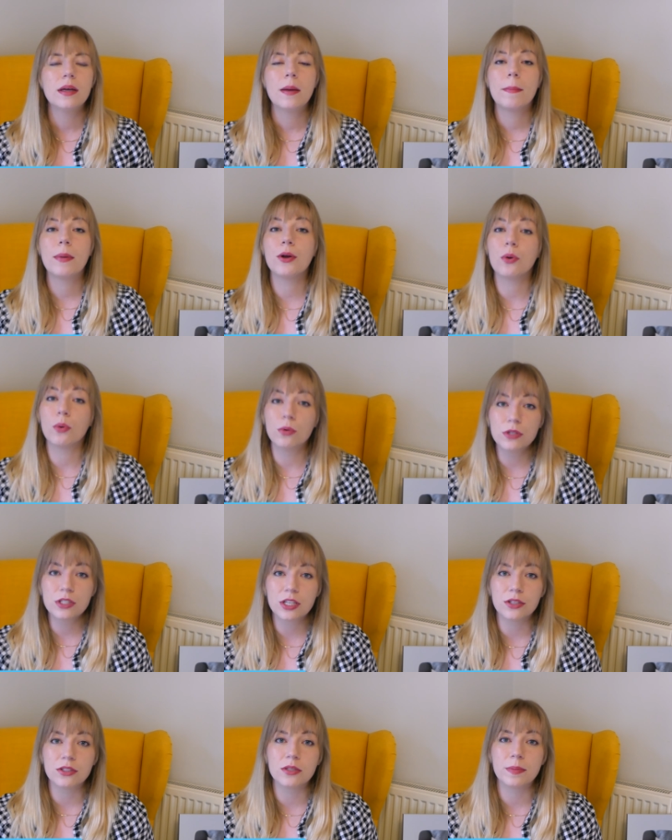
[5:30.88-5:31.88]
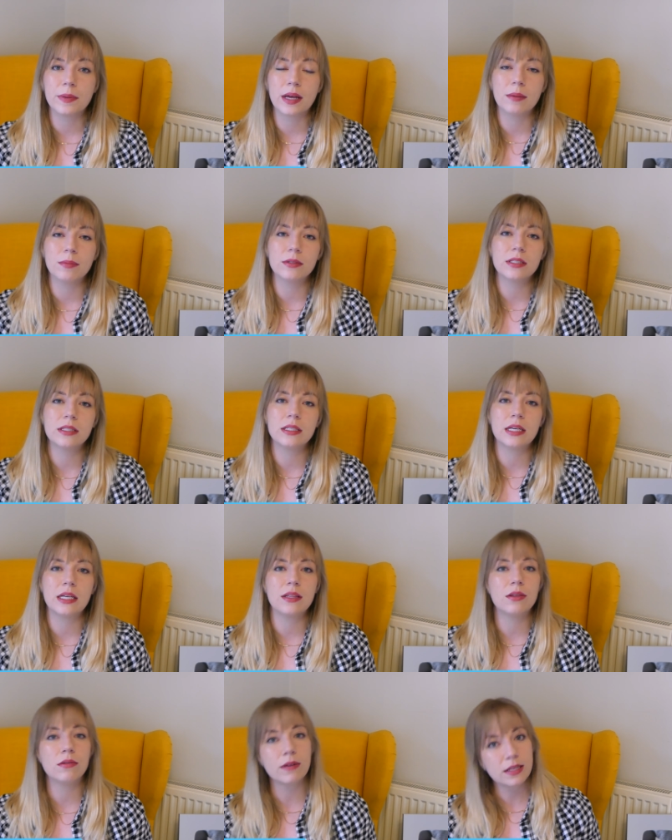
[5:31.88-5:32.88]
but also to be able to see
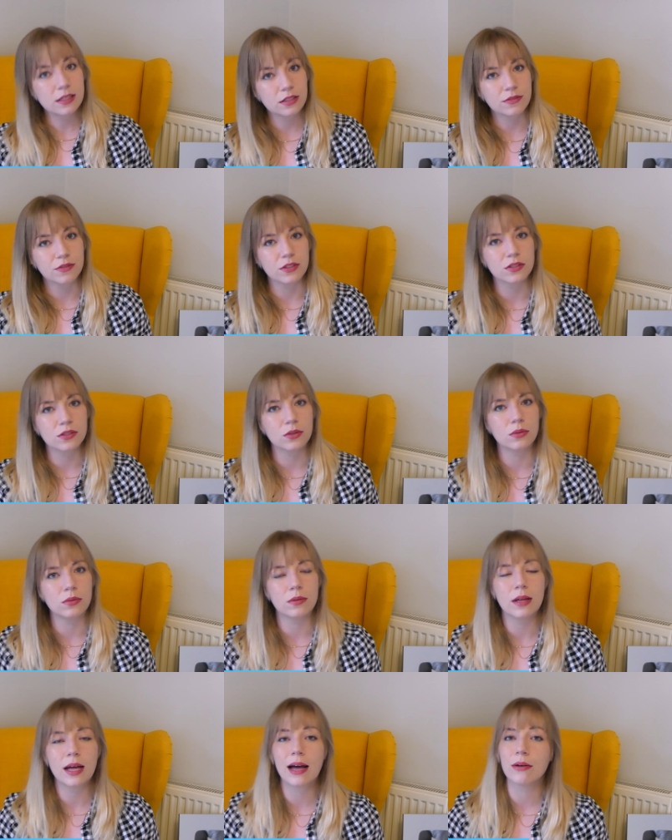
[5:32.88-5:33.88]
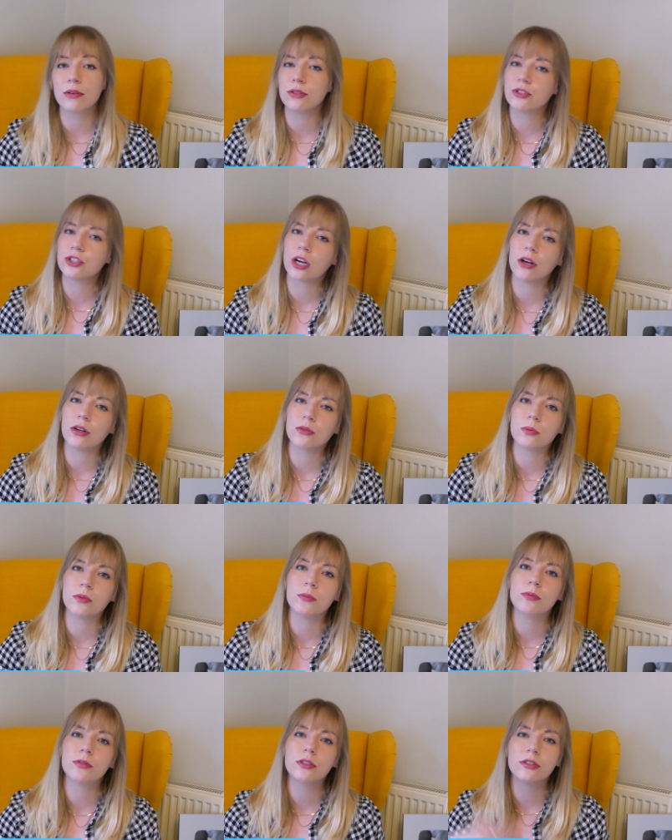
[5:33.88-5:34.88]
the rest of the school, how your child
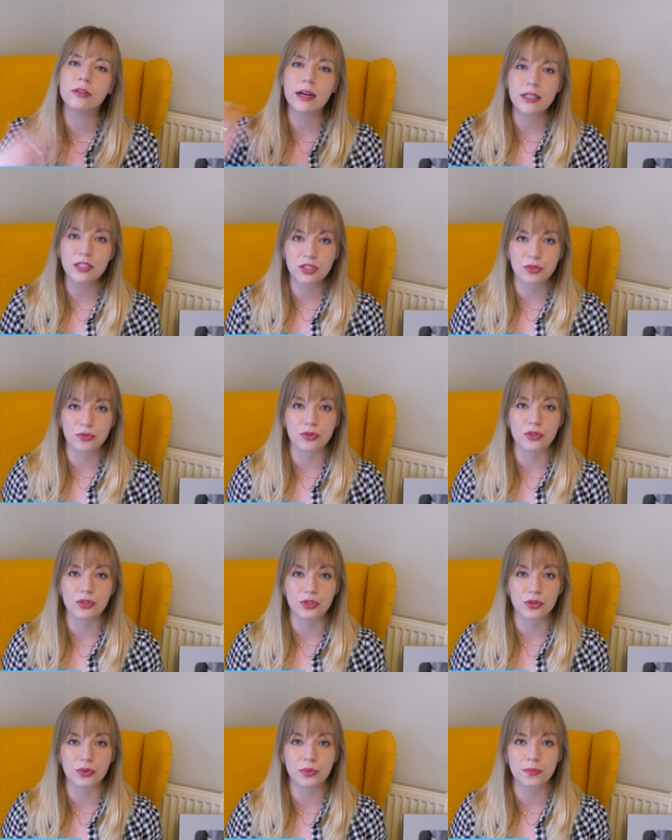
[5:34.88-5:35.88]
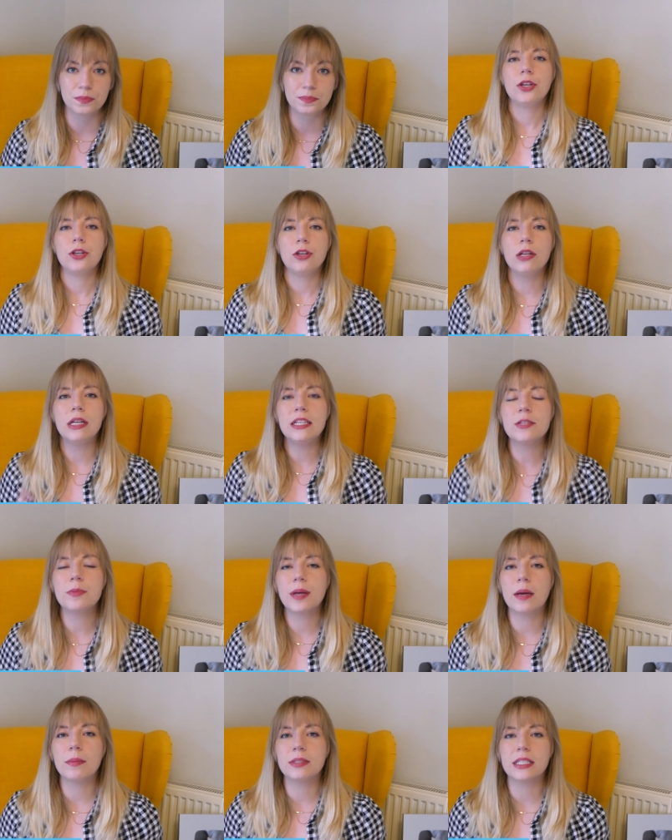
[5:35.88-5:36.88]
will progress through the school. You need to
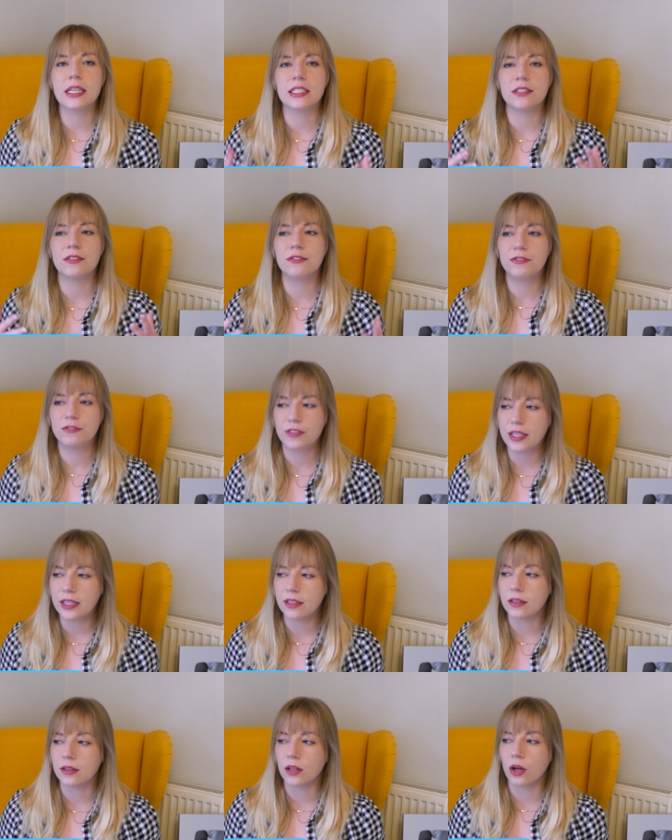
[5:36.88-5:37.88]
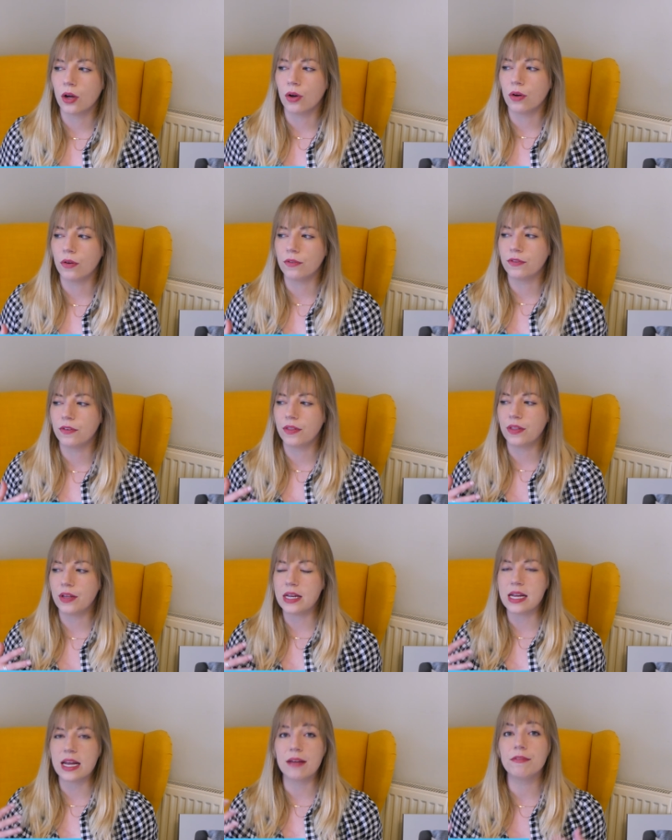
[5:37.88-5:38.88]
be able to get a feel of
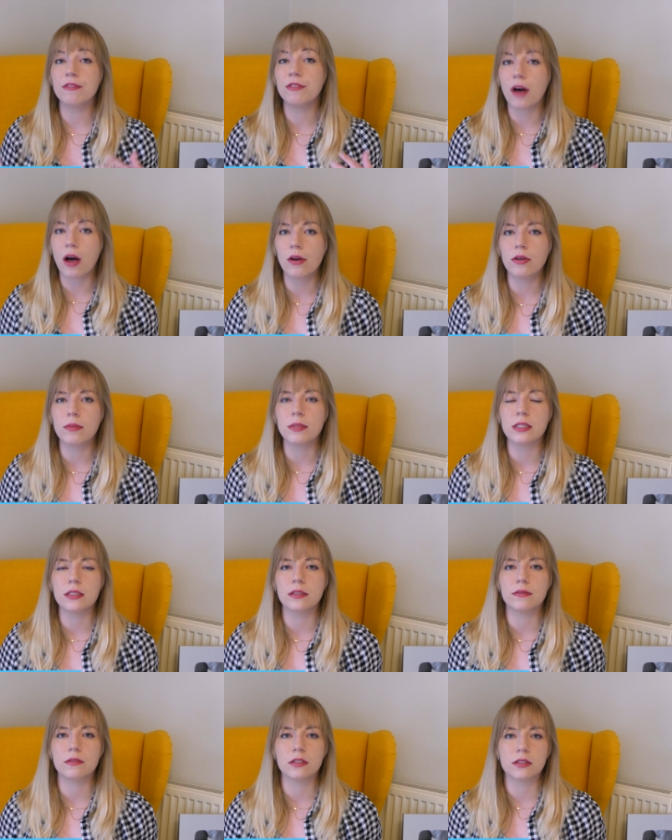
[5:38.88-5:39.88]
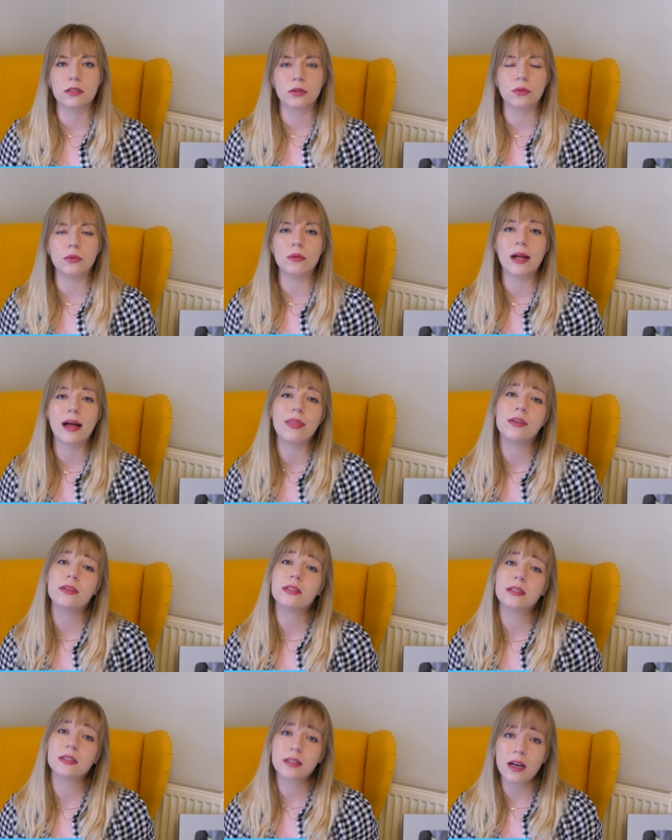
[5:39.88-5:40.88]
the environment of the school and the
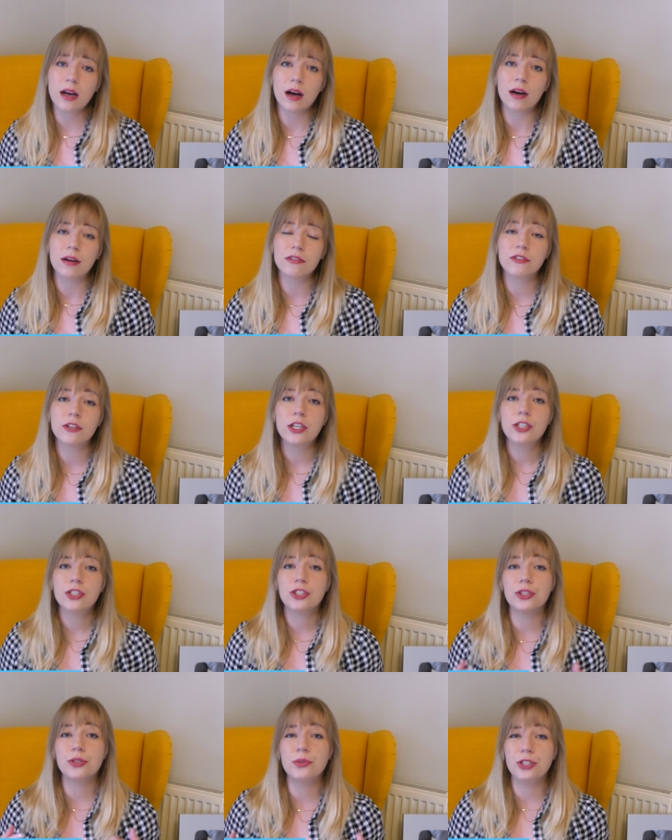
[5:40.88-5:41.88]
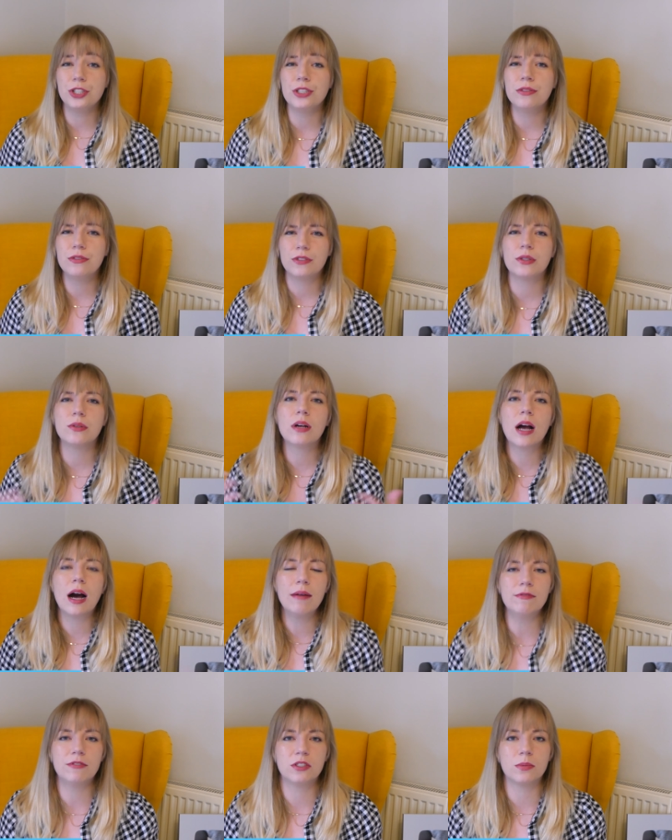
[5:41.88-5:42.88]
staff. Do you feel
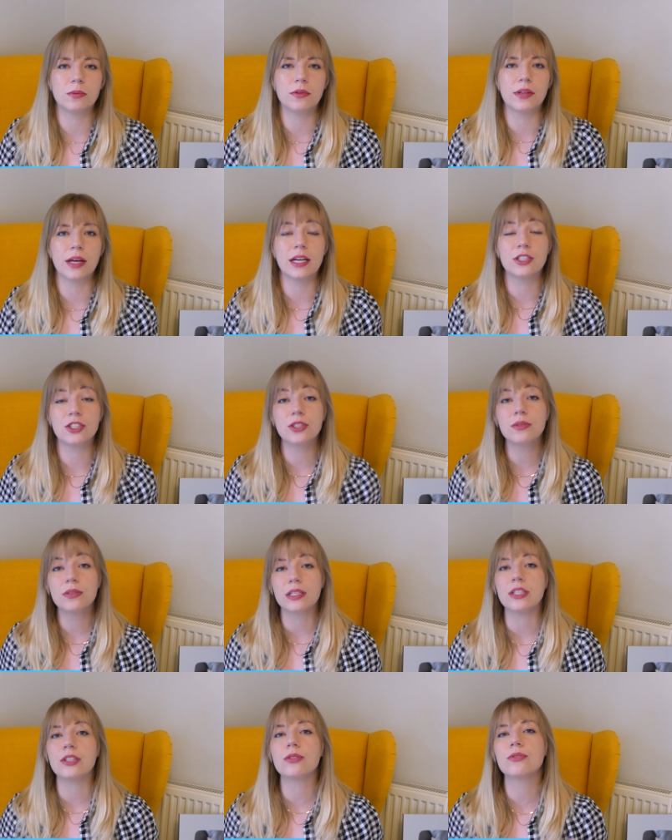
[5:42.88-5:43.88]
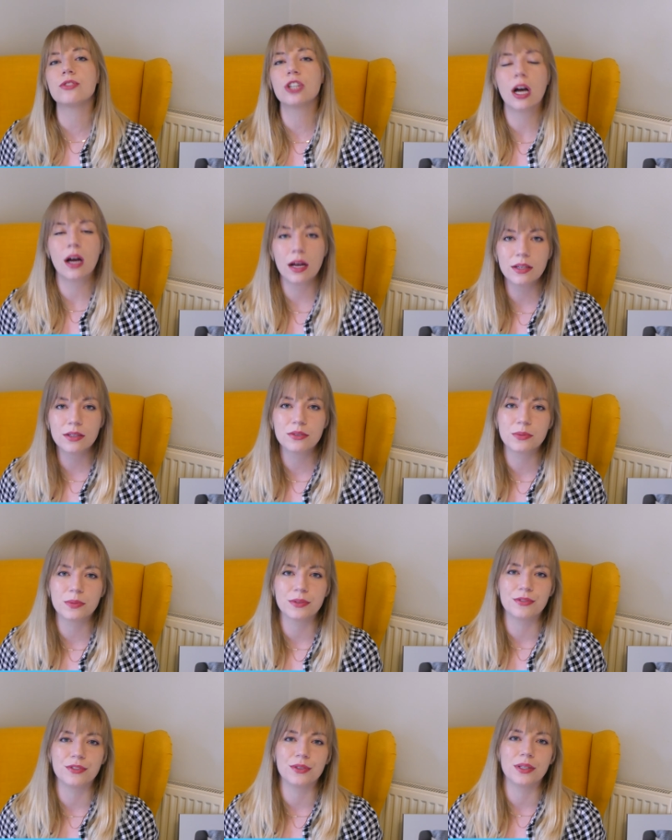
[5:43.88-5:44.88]
comfortable there? Do you think your child
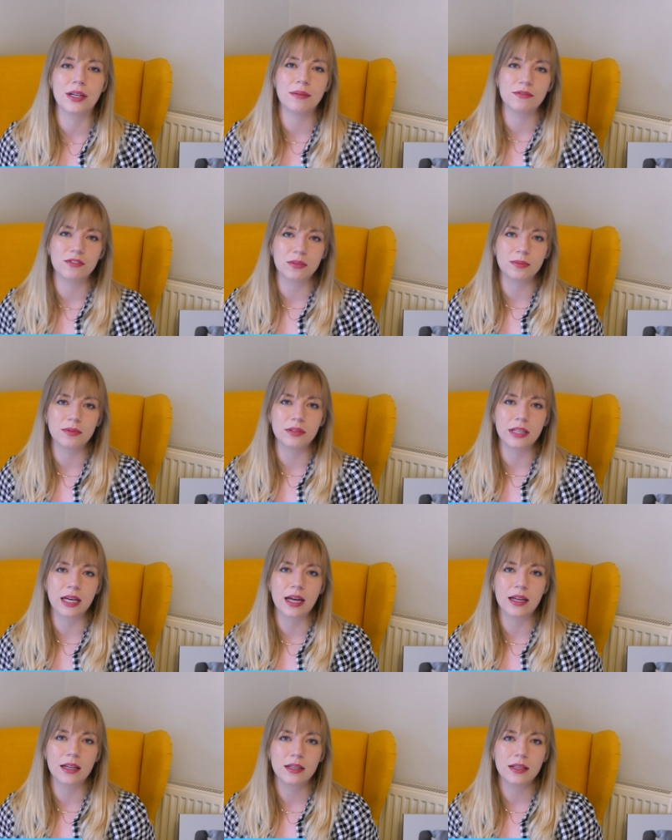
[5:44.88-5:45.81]
will feel comfortable there?